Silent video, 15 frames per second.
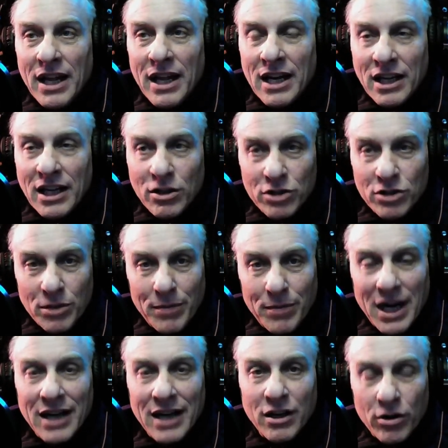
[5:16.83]
And I used to
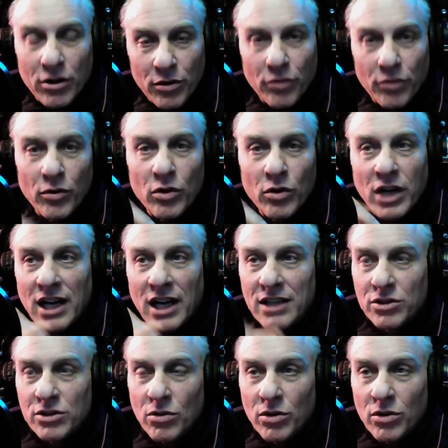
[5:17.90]
monitor through
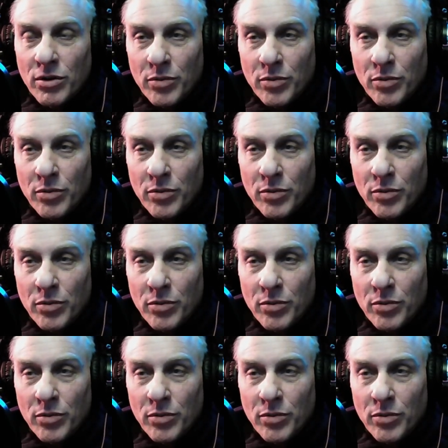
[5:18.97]
console.